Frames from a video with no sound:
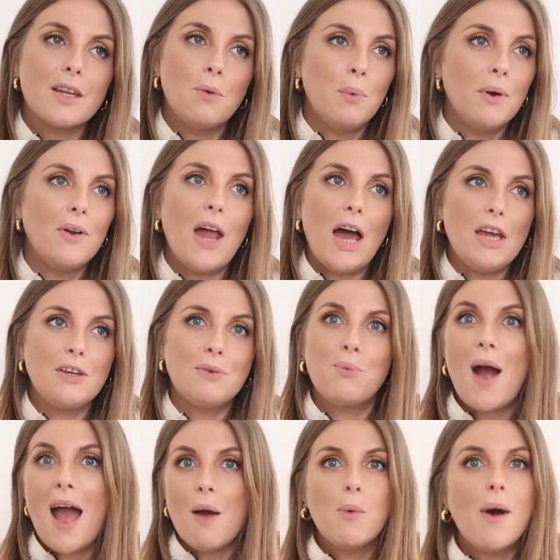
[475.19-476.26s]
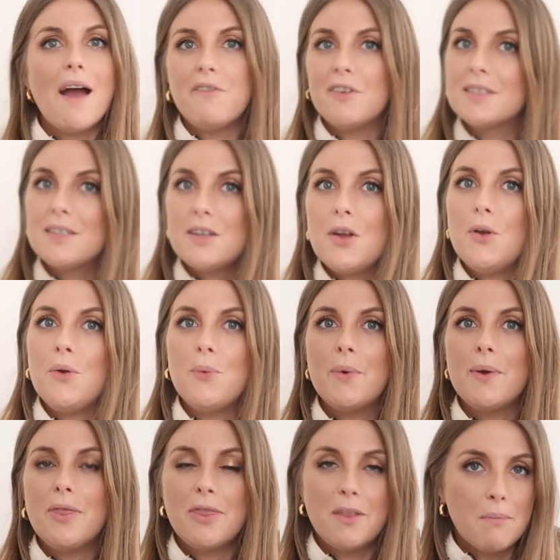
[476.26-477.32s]
will like wear whatever's
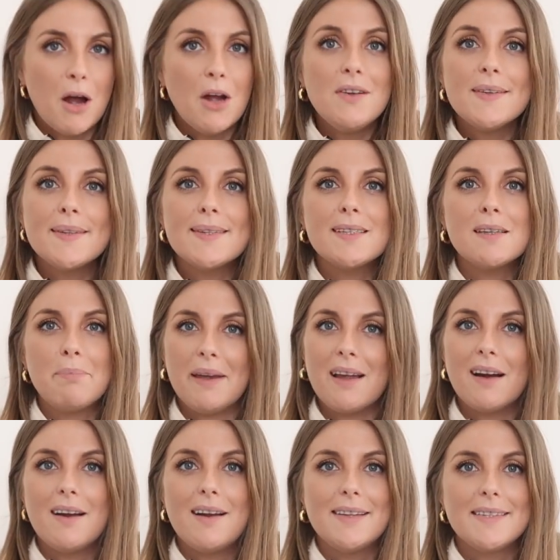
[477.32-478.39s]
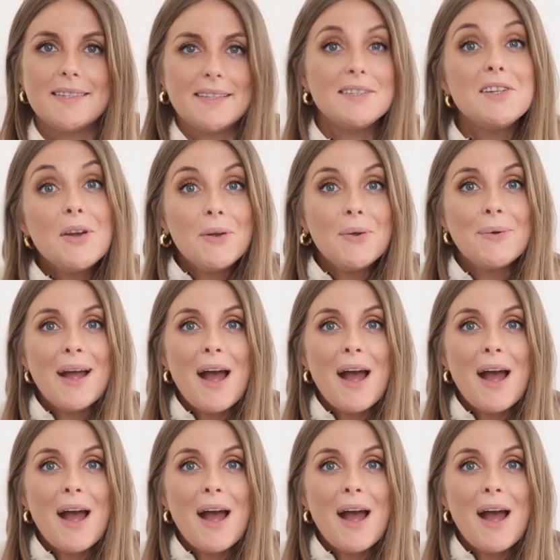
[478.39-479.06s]
new the most because it's new.